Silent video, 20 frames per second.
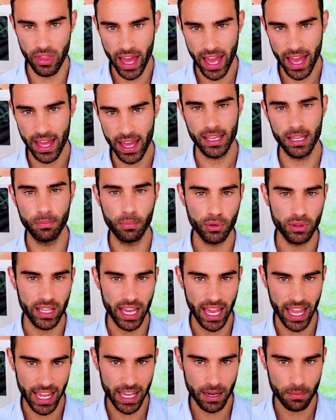that can put
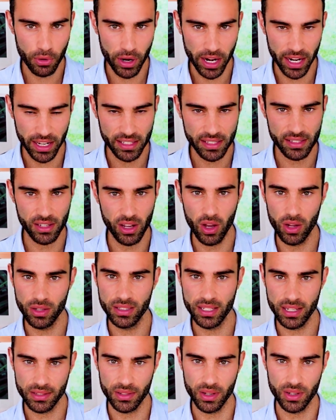the handbrakes
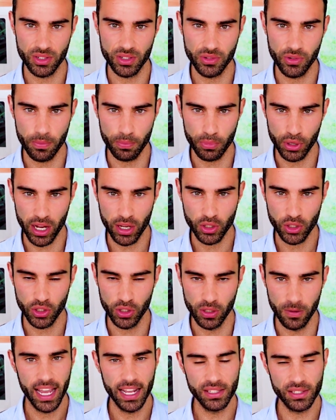on testosterone
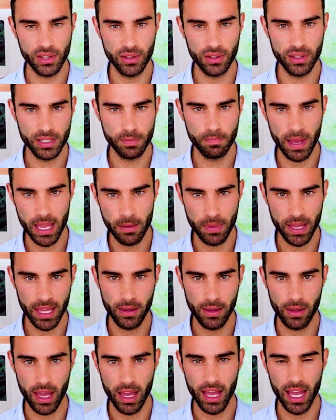production. And so this may
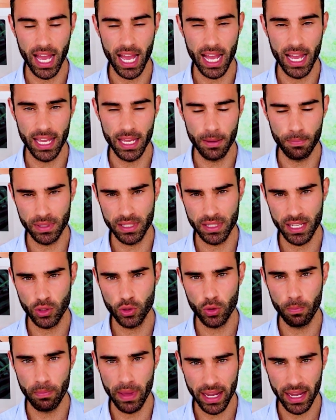be a
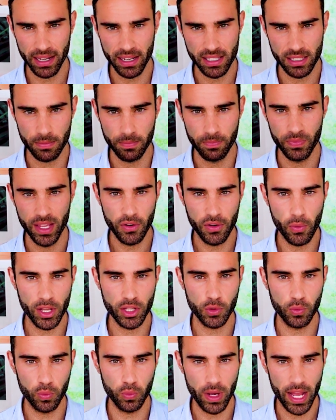potential mechanism for
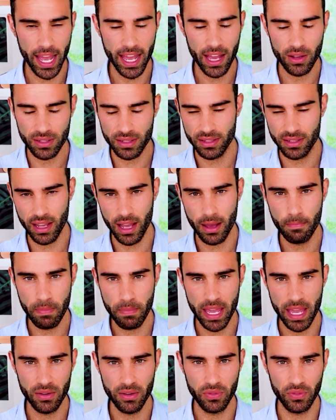which how some
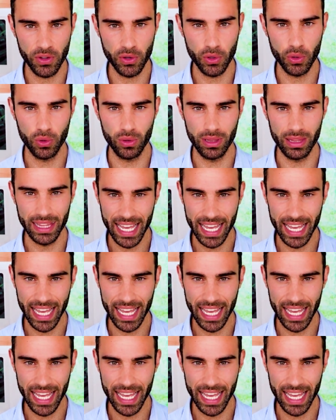men feel